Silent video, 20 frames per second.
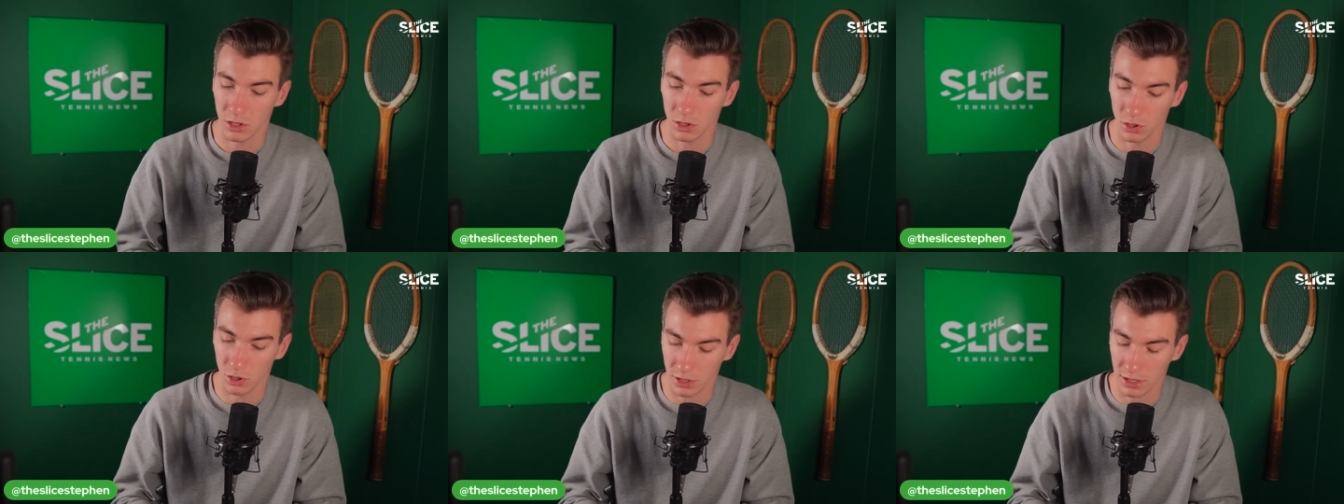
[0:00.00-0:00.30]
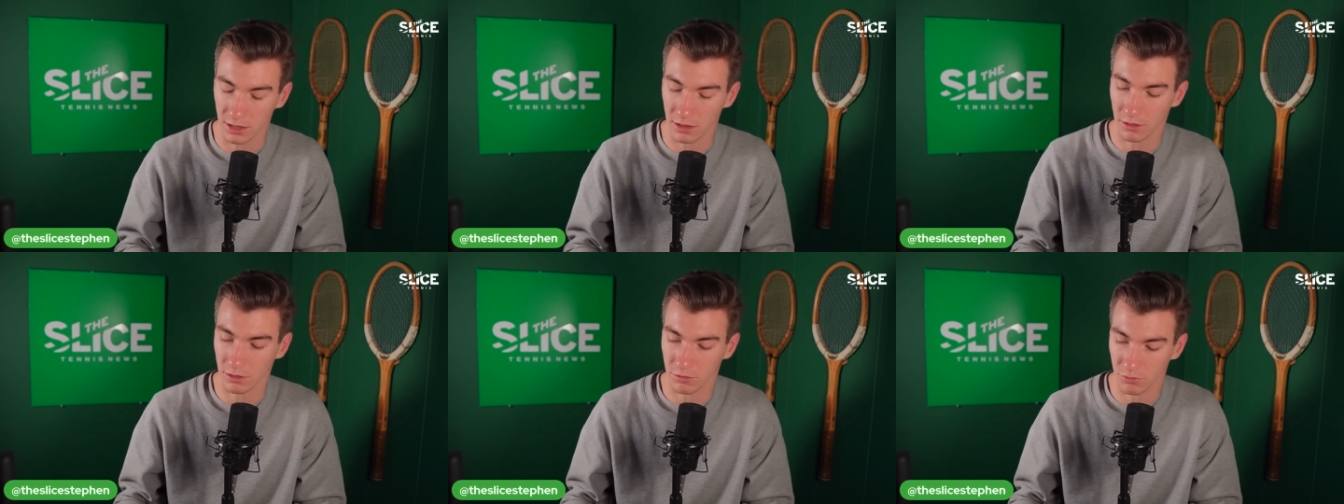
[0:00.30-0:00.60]

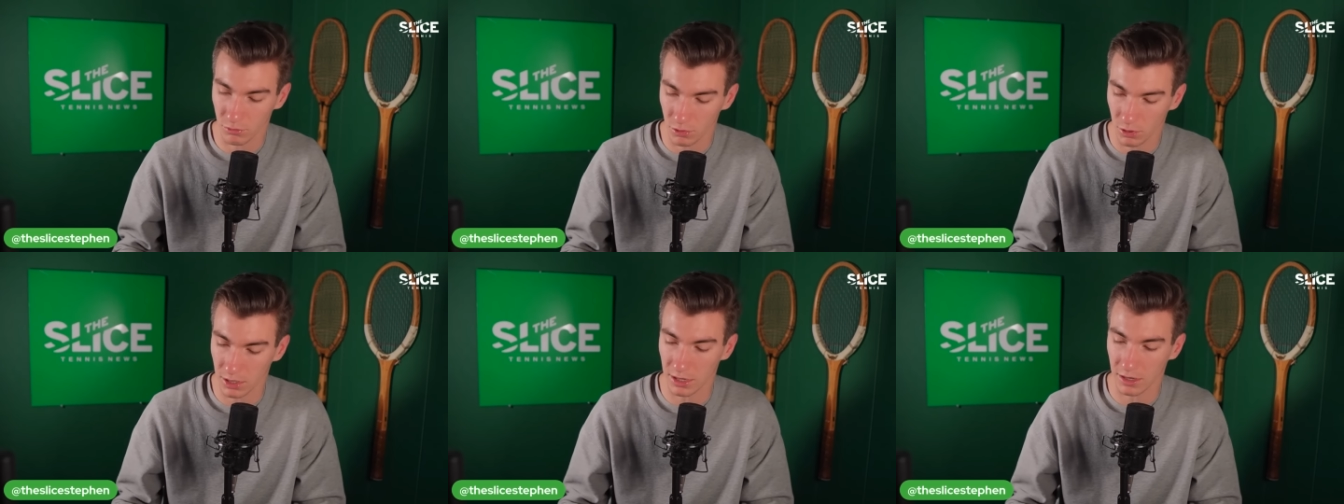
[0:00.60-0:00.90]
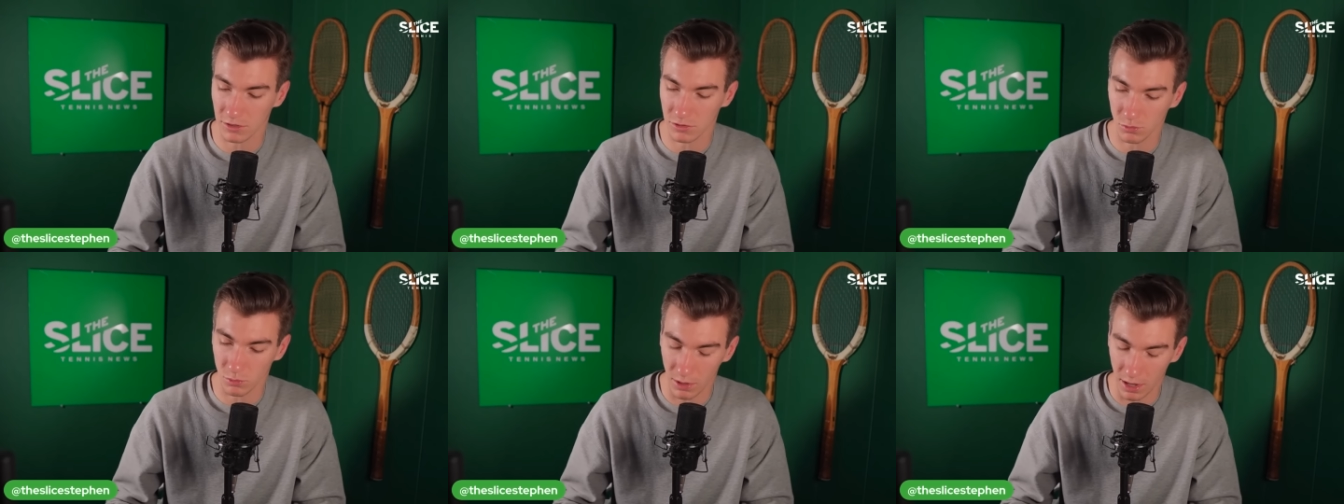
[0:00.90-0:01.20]
looking through it
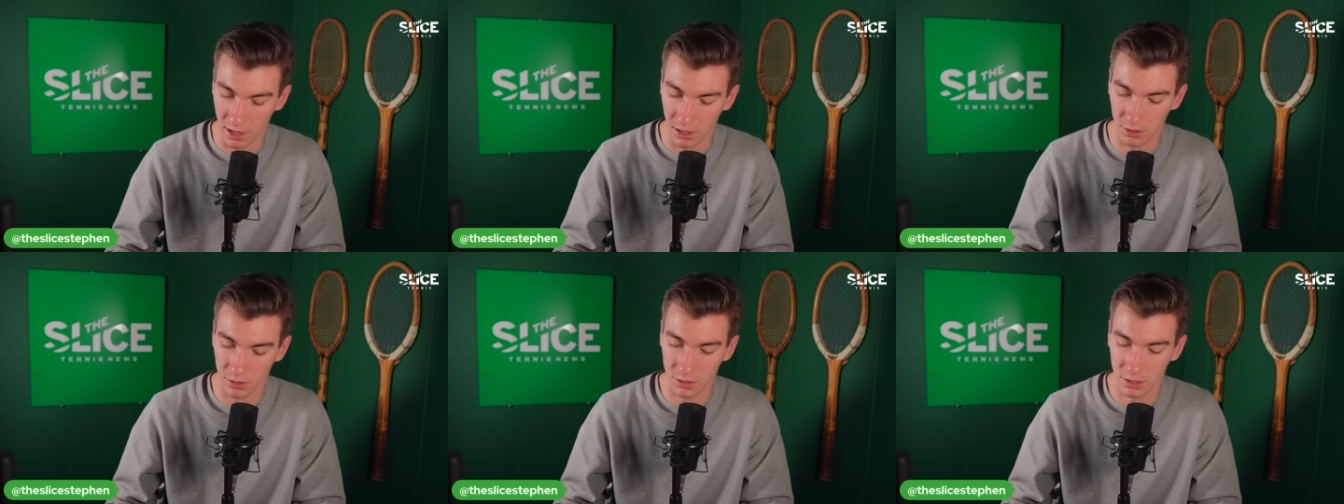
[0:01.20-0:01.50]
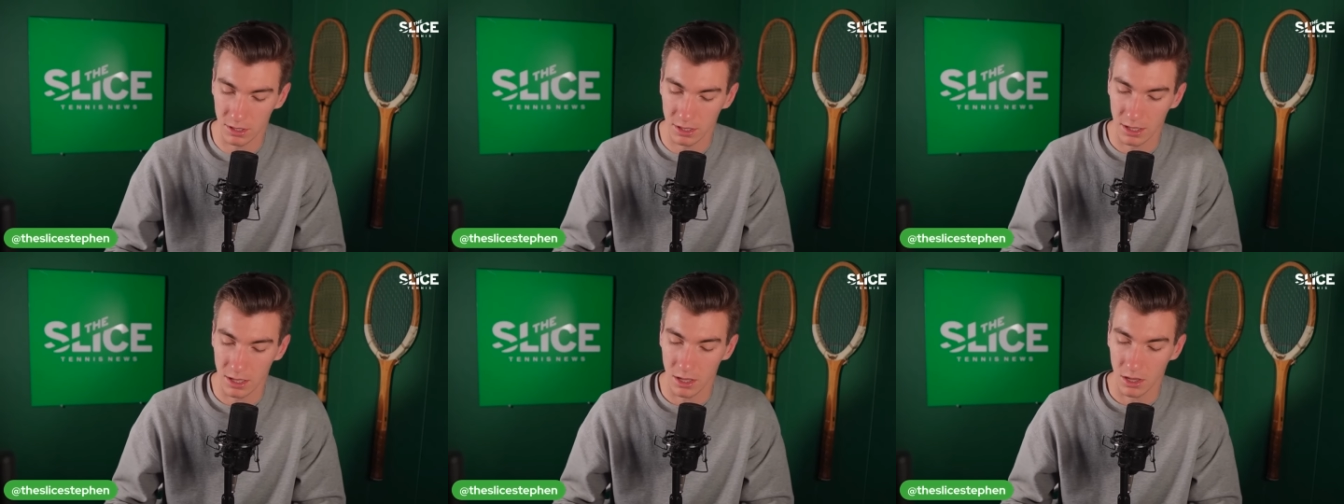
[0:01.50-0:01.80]
as
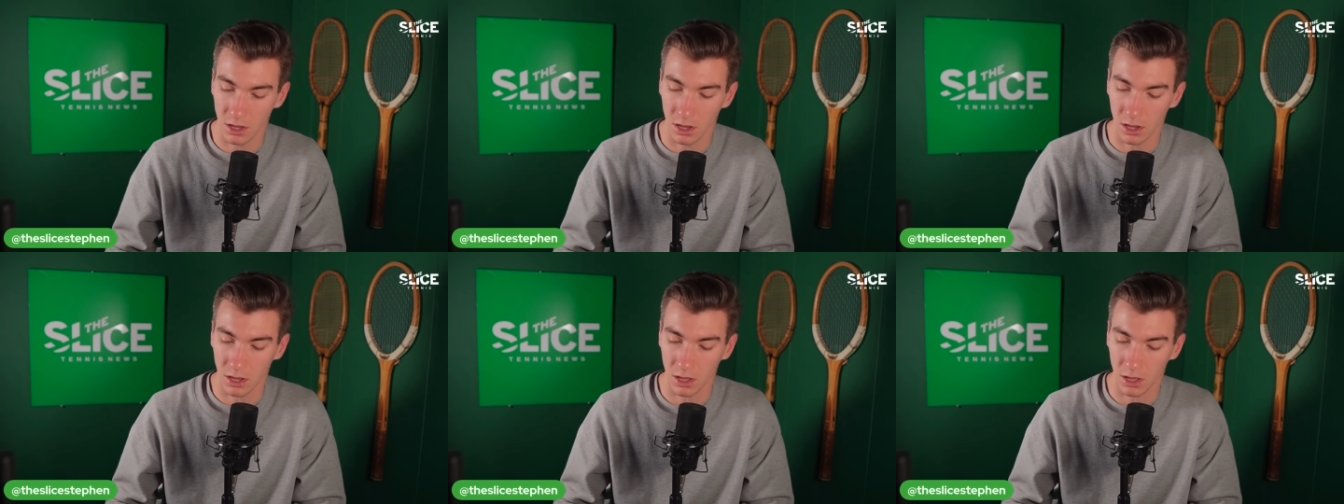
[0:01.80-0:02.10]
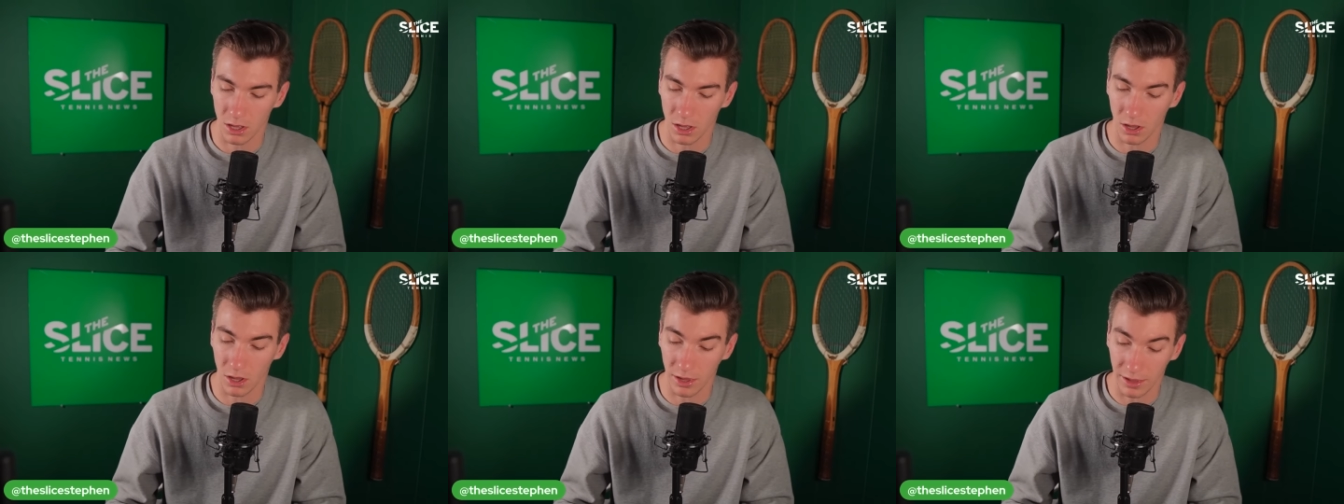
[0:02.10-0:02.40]
well
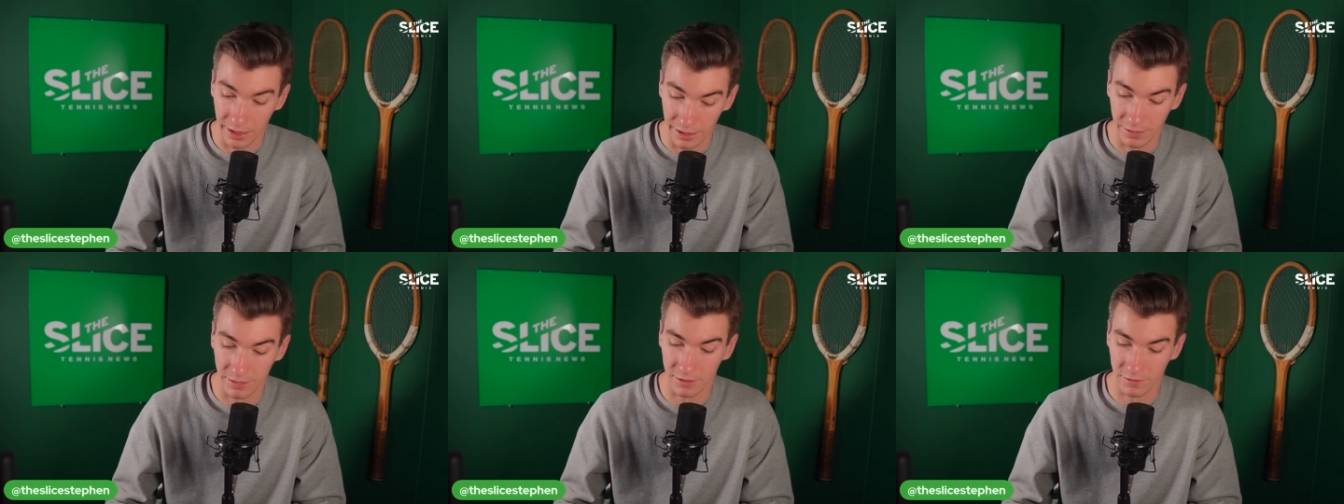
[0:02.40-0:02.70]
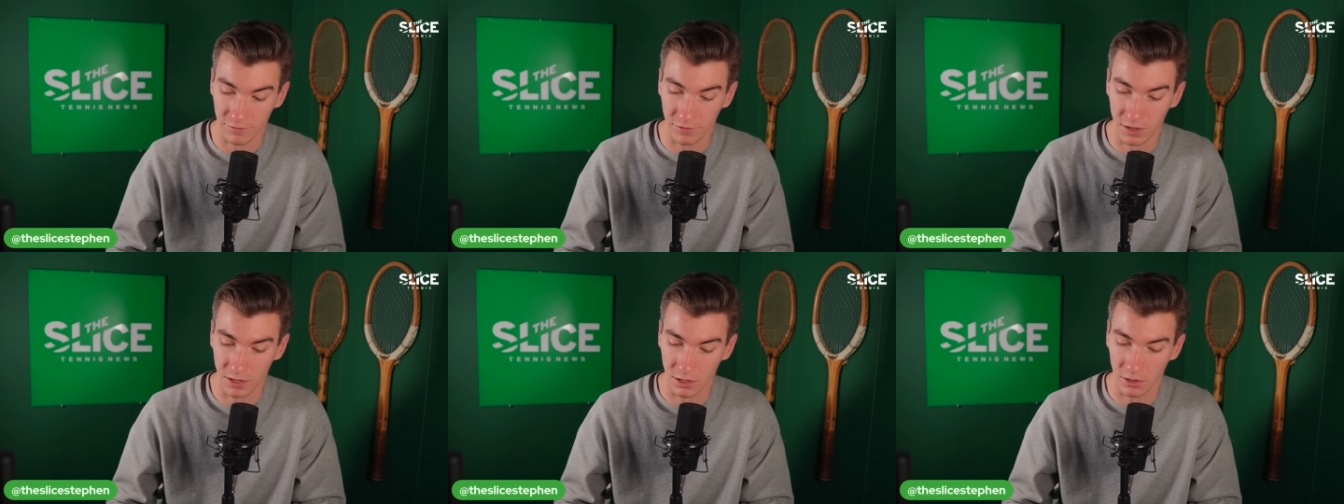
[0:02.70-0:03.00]
in
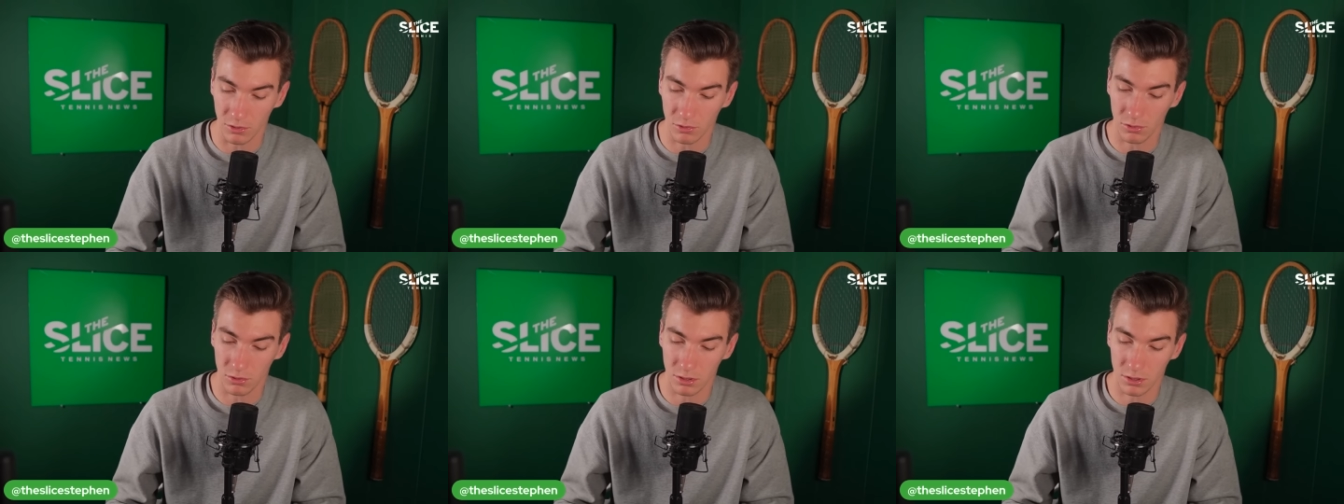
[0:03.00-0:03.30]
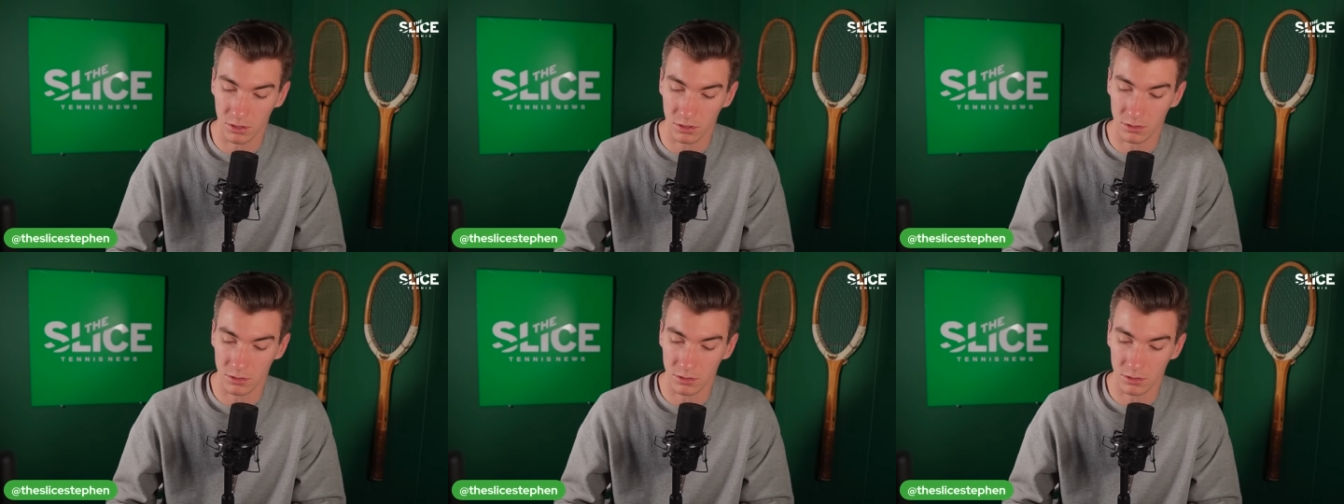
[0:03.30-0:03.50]
this video.